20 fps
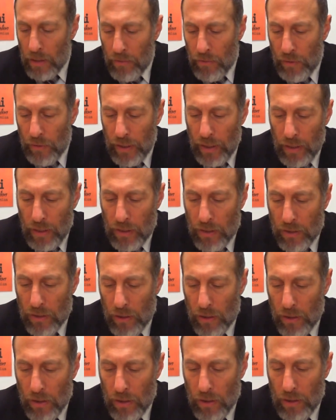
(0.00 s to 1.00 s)
The
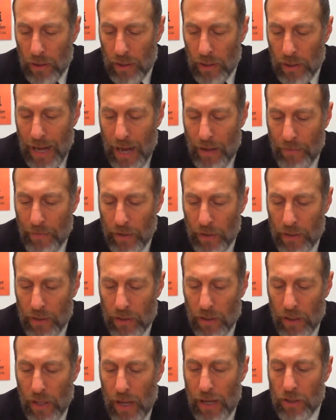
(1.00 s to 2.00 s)
Isa
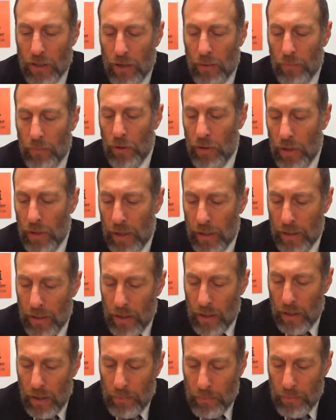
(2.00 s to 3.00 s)
Laha. Some learn like
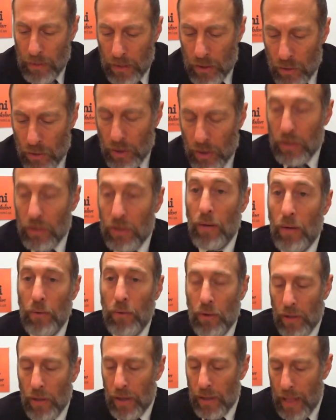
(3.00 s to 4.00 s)
this, and some
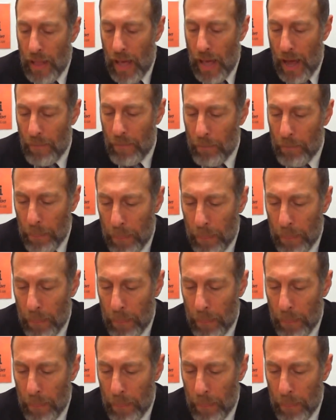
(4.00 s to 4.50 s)
learn like that.